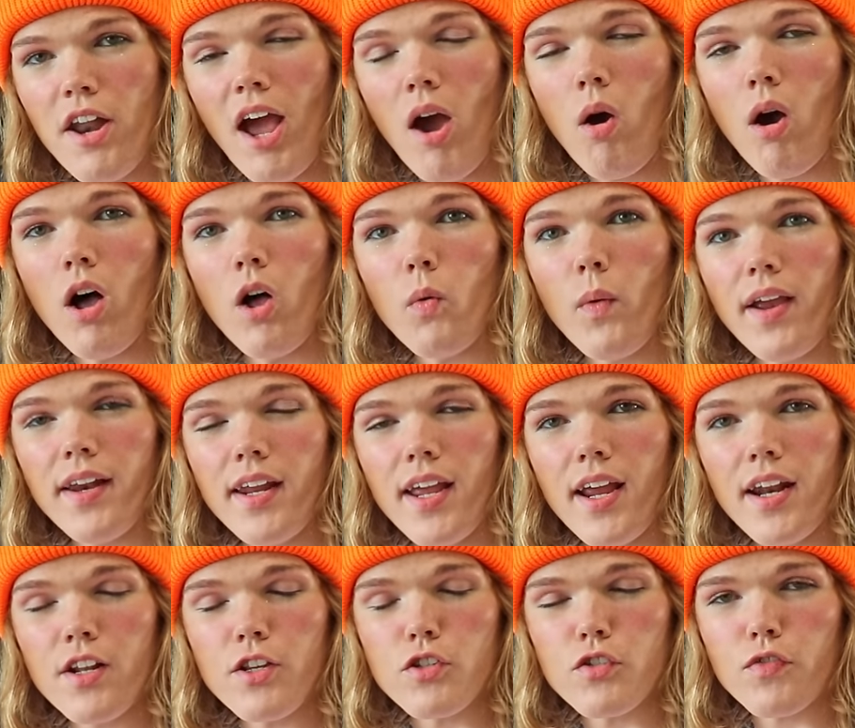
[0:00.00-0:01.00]
Now all we
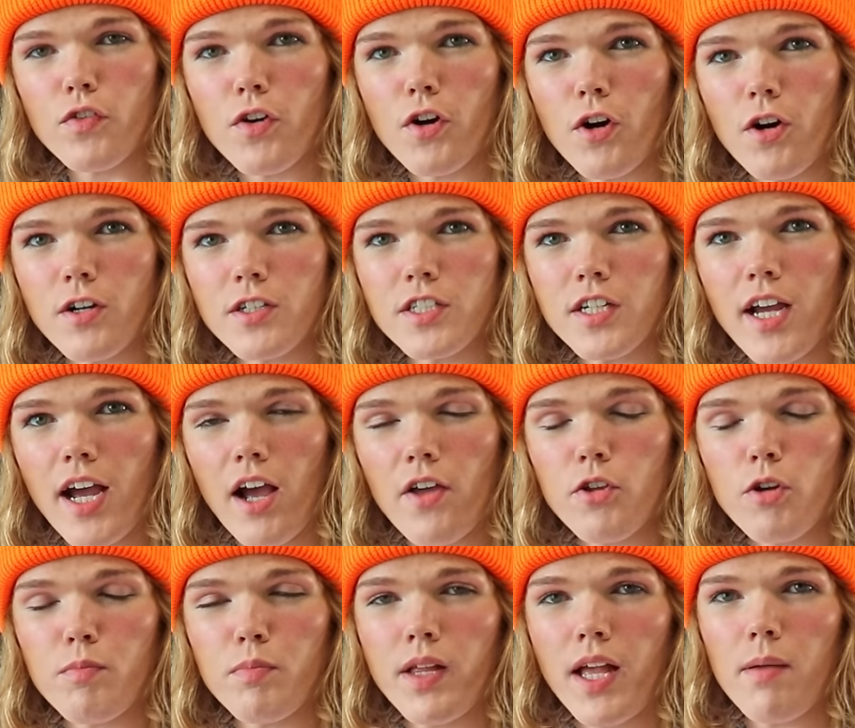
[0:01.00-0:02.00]
need is for her to
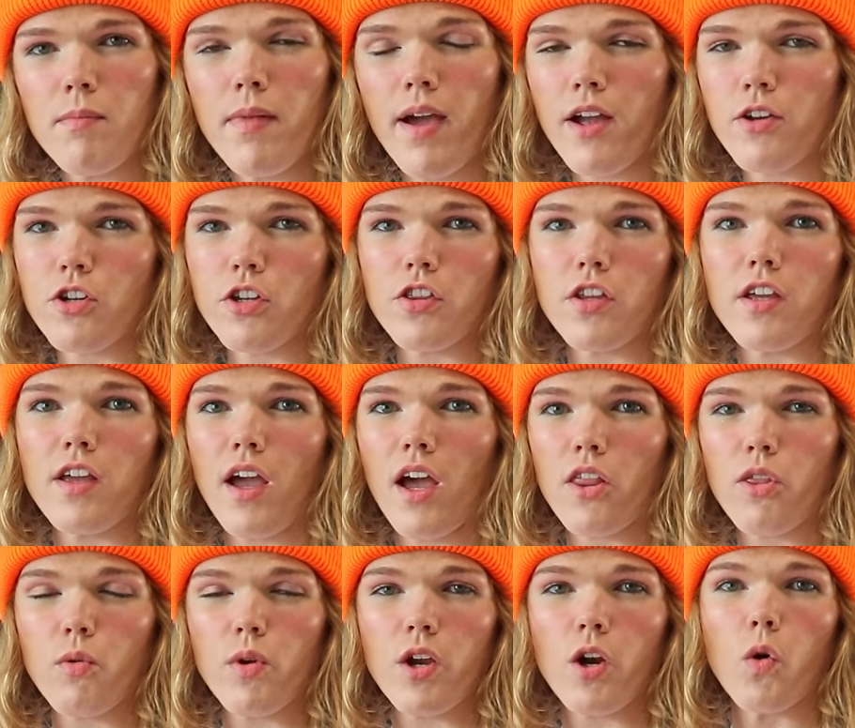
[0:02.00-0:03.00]
either play Magic the
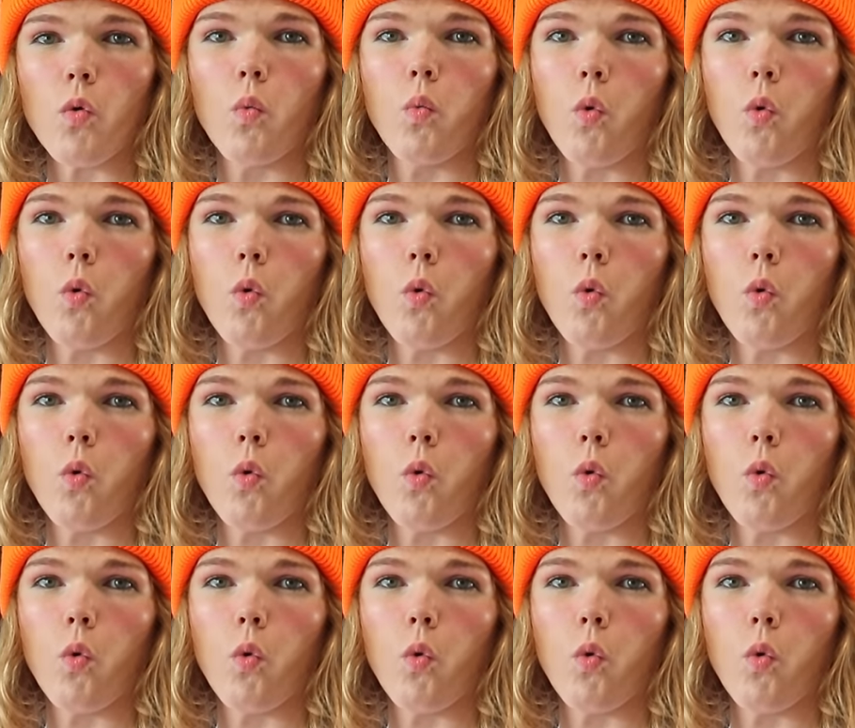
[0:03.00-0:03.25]
Gathering or